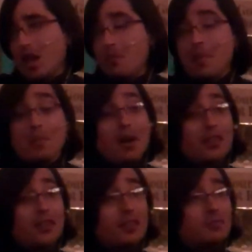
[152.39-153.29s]
My
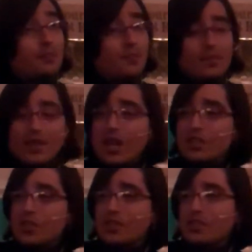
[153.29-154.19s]
mother
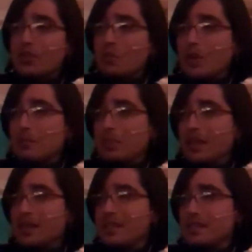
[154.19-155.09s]
turned to the one
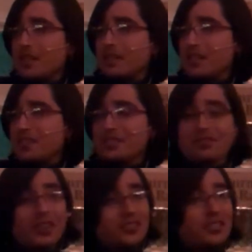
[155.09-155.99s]
place she
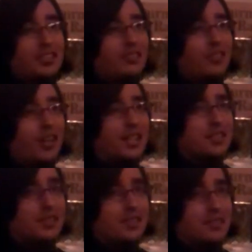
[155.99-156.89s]
felt could give her
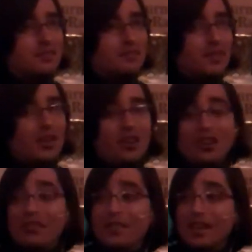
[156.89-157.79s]
answers,
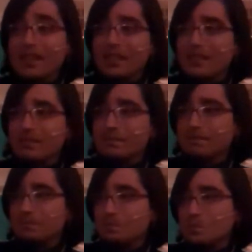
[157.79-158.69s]
her faith.
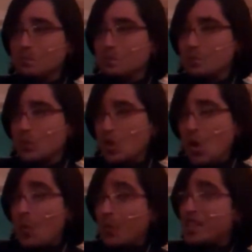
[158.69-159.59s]

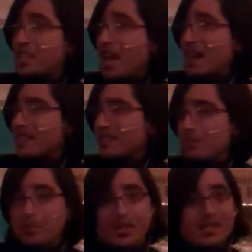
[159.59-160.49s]
When she asked
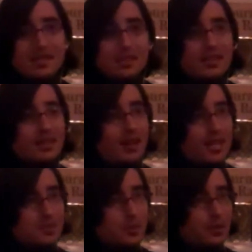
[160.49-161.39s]
the priest at the
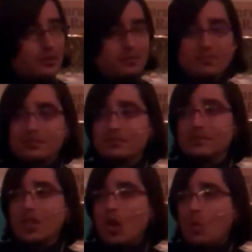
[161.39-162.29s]
hospital
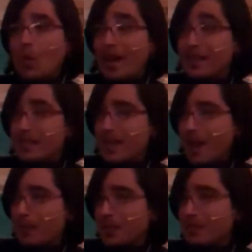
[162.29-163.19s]
why this
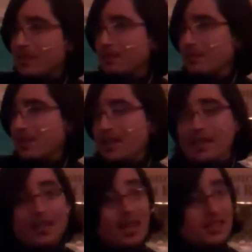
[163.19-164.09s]
happened,
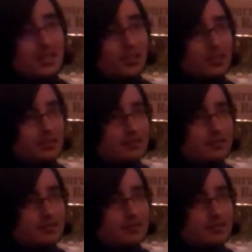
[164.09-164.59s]
he answered,